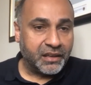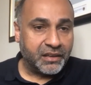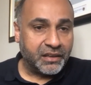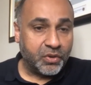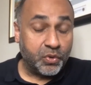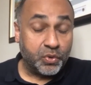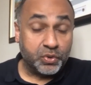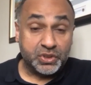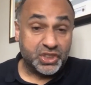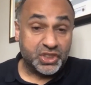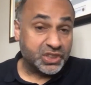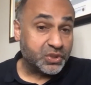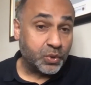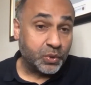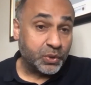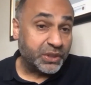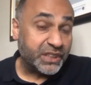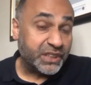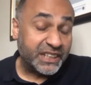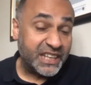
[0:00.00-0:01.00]
or just
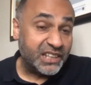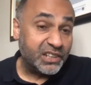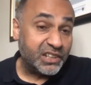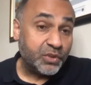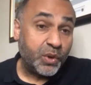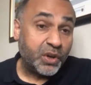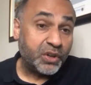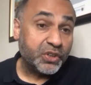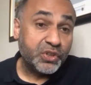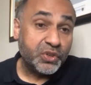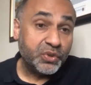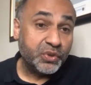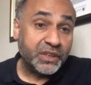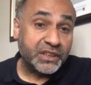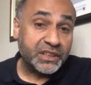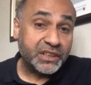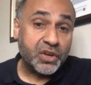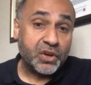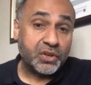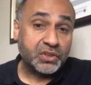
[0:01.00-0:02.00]
call it the kilowatt unit
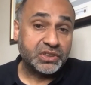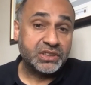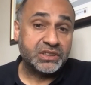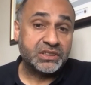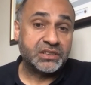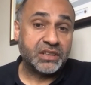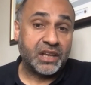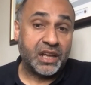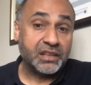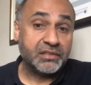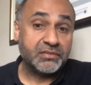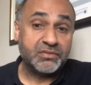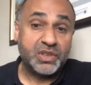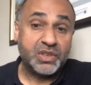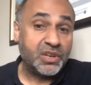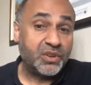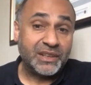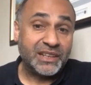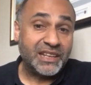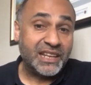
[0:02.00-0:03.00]
cost up, you
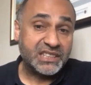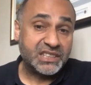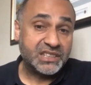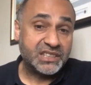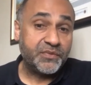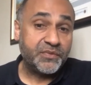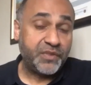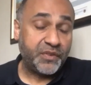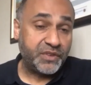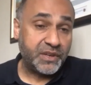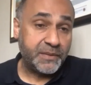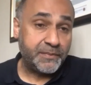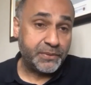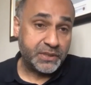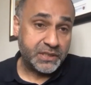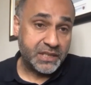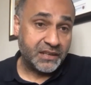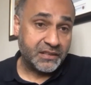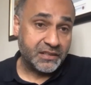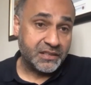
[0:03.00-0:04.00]
know, less than
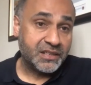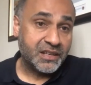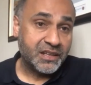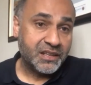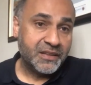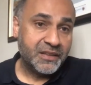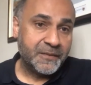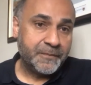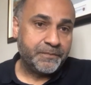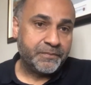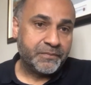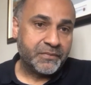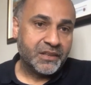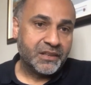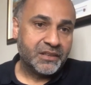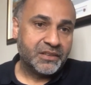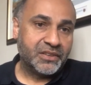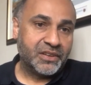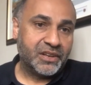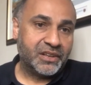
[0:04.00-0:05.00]
50%.
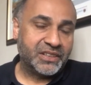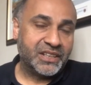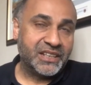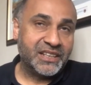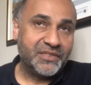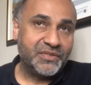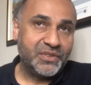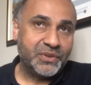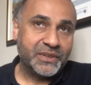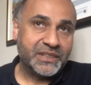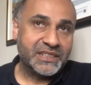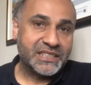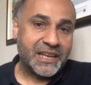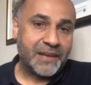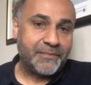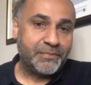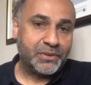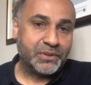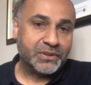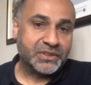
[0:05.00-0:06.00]
You know, I can give you
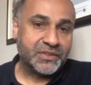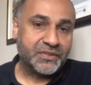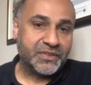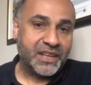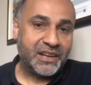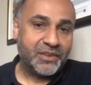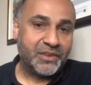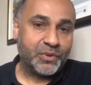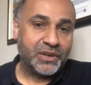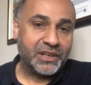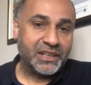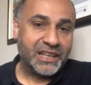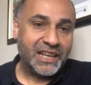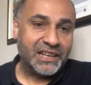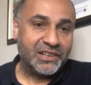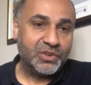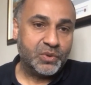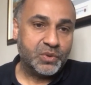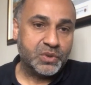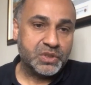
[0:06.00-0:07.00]
examples of that where a
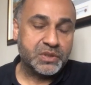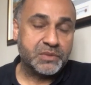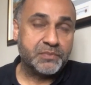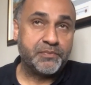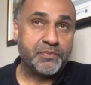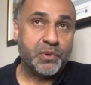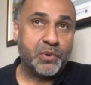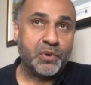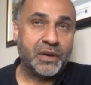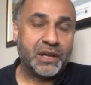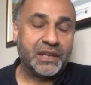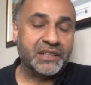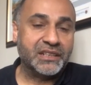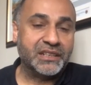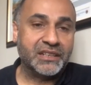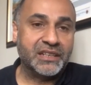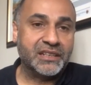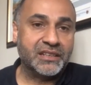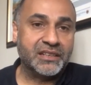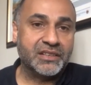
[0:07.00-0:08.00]
landlord's bought, and,
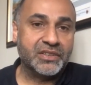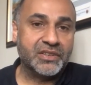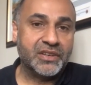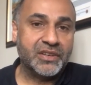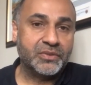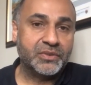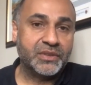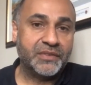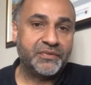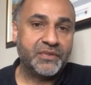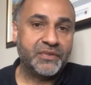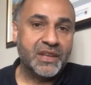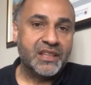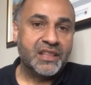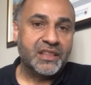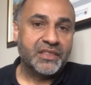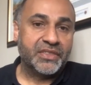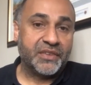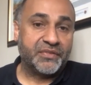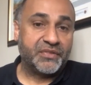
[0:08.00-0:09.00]
you know,
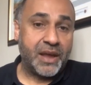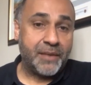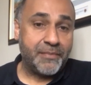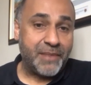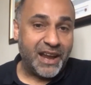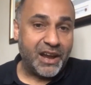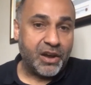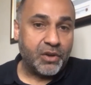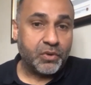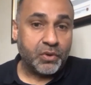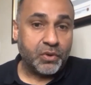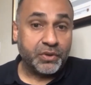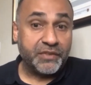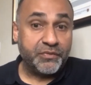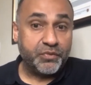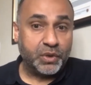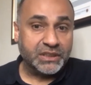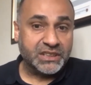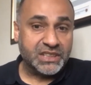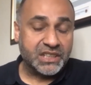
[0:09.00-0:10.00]
they've come out, or they've
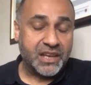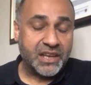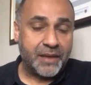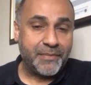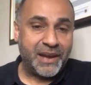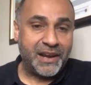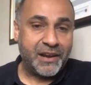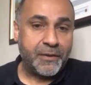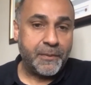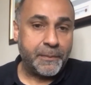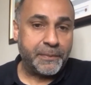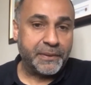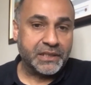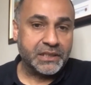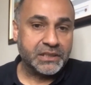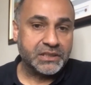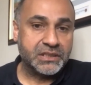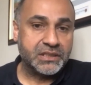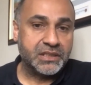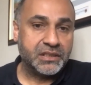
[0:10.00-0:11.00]
wanted to come out
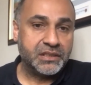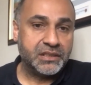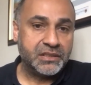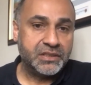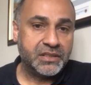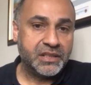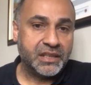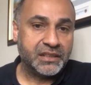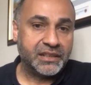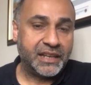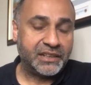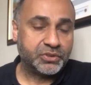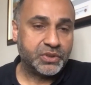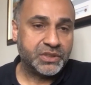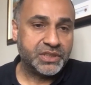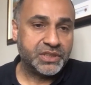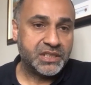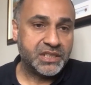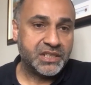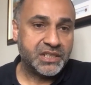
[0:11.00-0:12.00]
because the
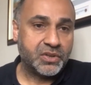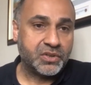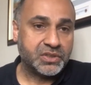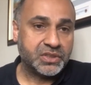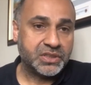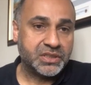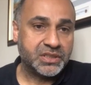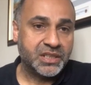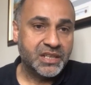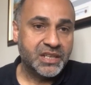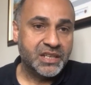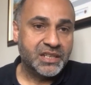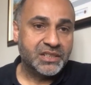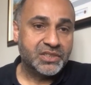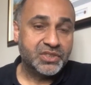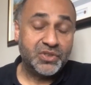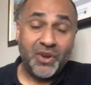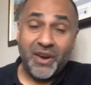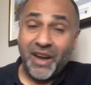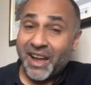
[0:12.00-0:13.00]
electricity cost,
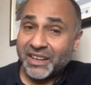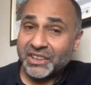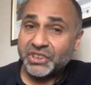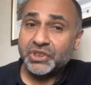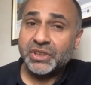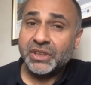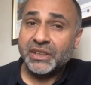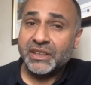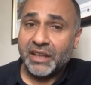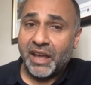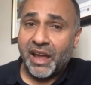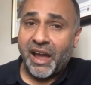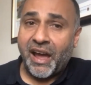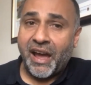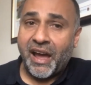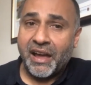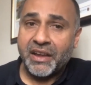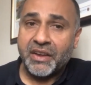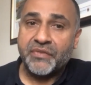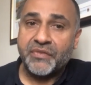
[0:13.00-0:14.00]
it's not actually that
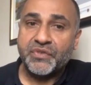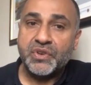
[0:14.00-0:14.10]
high